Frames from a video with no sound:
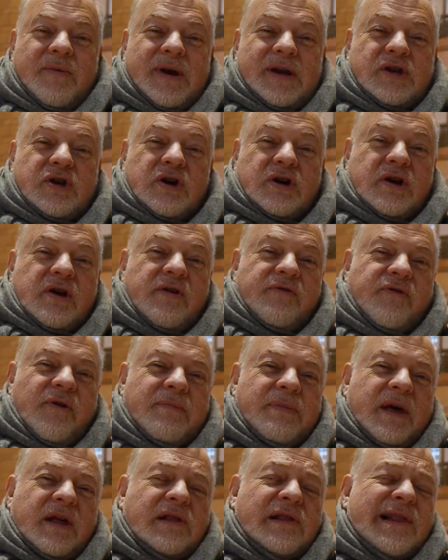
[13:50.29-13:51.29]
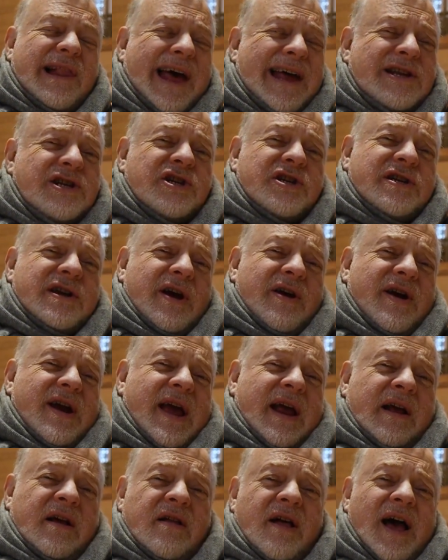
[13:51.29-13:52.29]
We took you from the
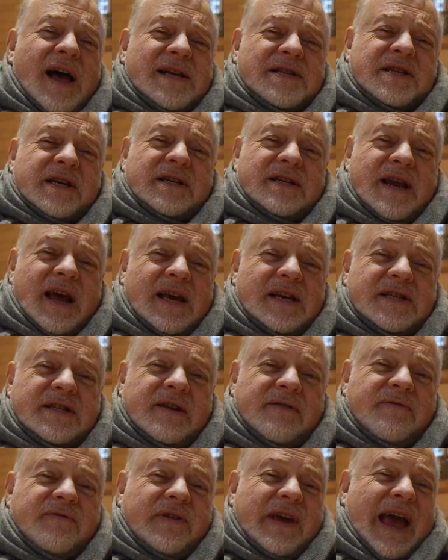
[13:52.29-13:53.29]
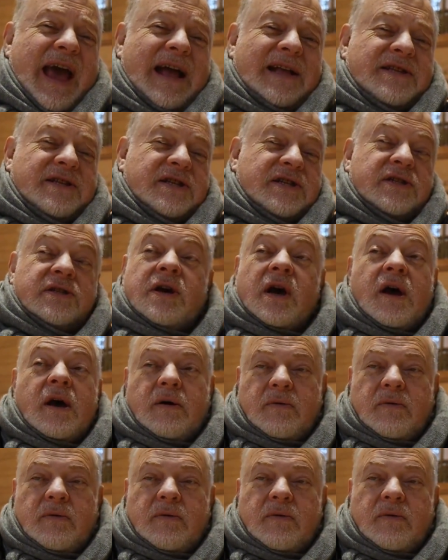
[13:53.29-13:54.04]
legendary and classic taste of Katz's,